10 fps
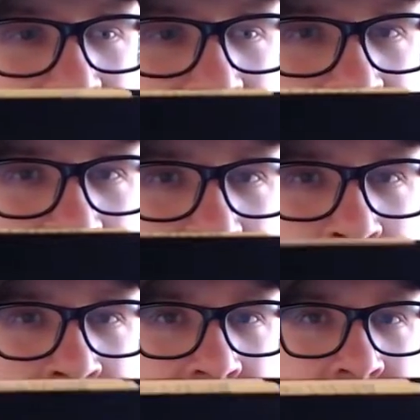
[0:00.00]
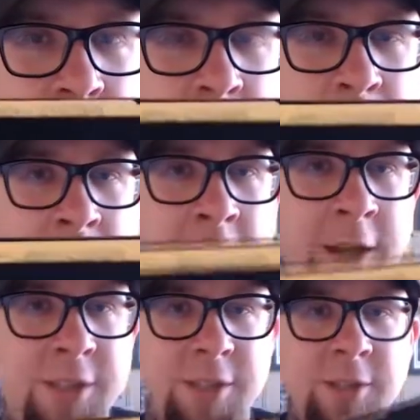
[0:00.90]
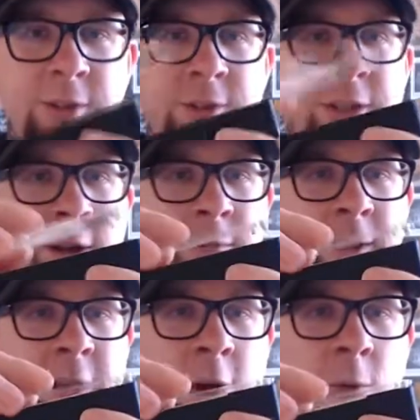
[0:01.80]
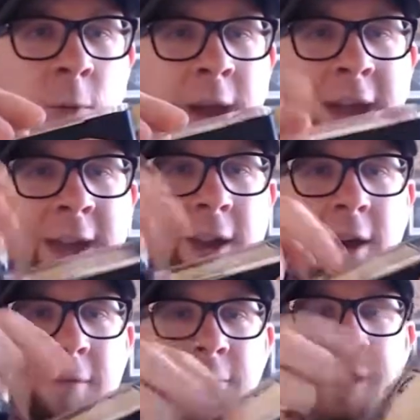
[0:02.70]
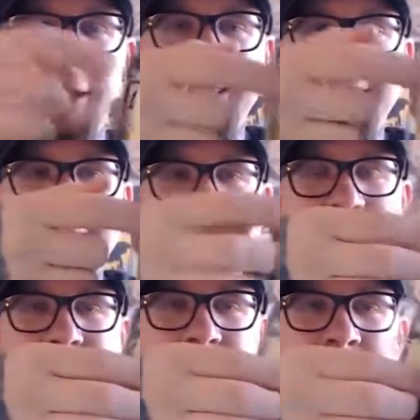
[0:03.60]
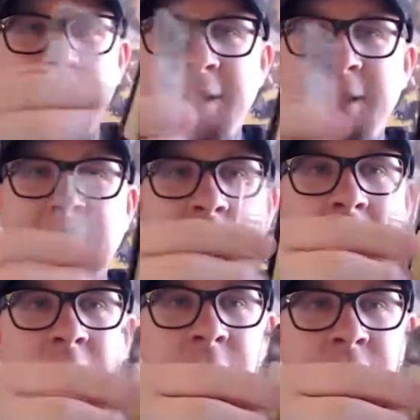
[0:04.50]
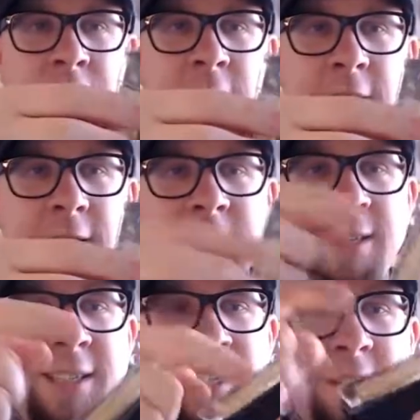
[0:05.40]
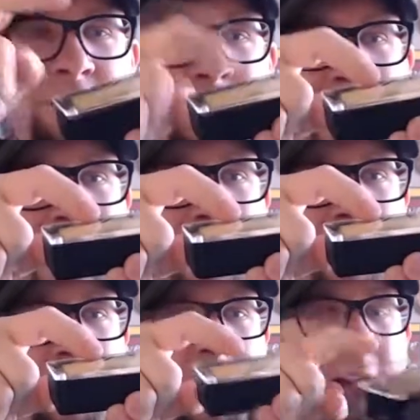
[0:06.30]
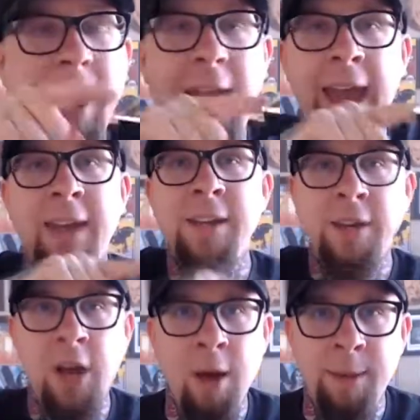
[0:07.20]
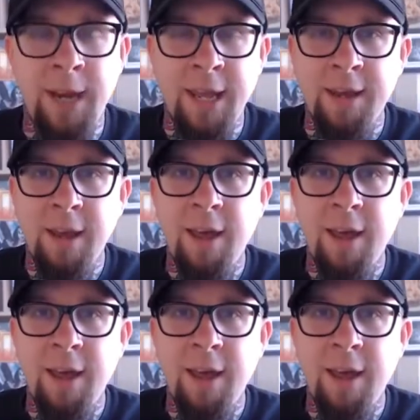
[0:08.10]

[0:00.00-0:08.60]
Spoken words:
little bit from the box? So there's not really a way for this enclosure to sit flat on there and accommodate